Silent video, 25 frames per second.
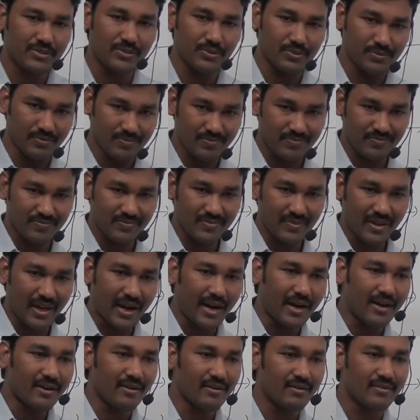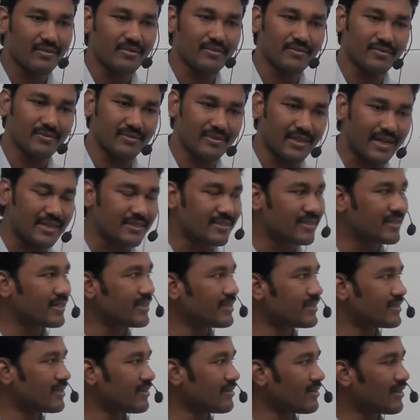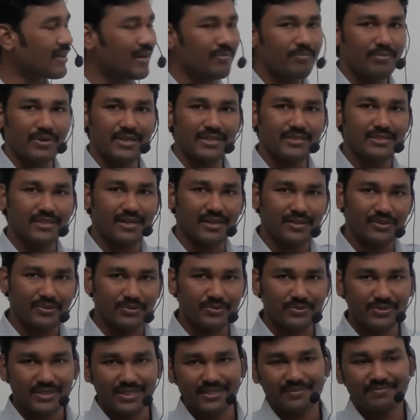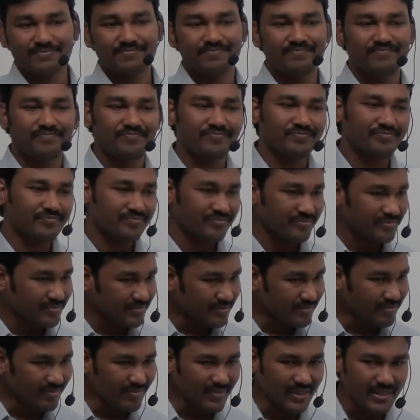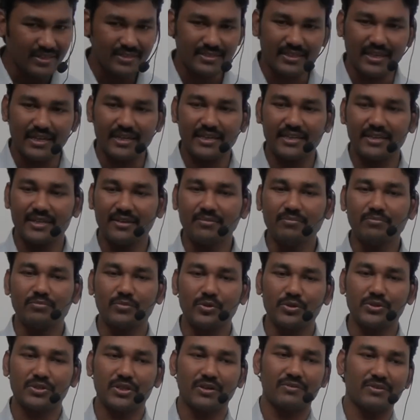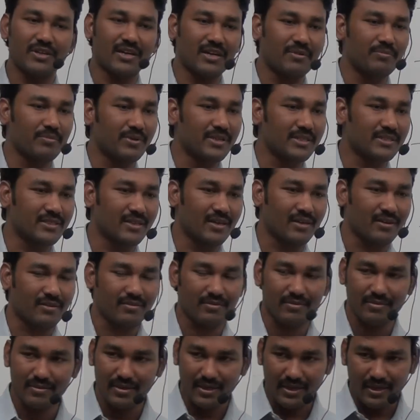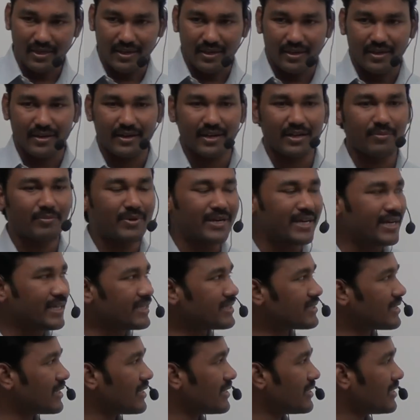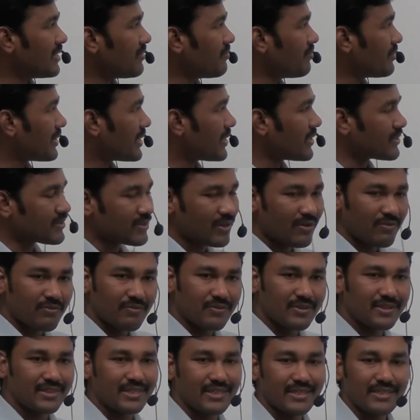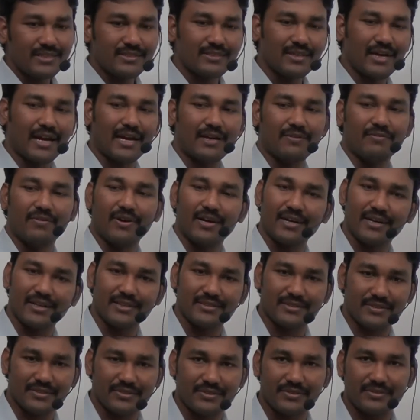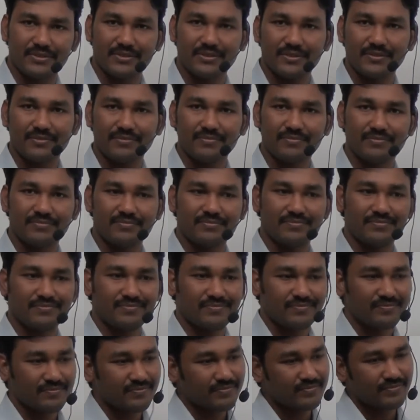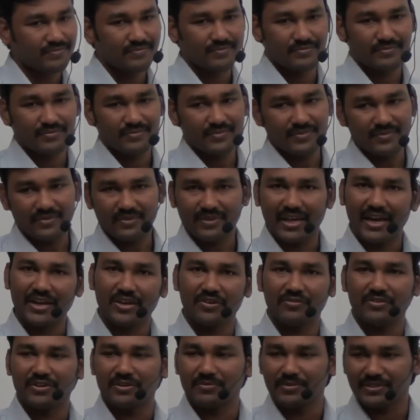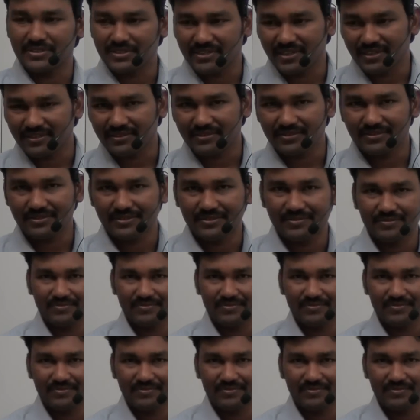two, and that's the reason companies are using Selenium. Most of the companies are recommending Selenium because of these advantages. Thank you very much, guys.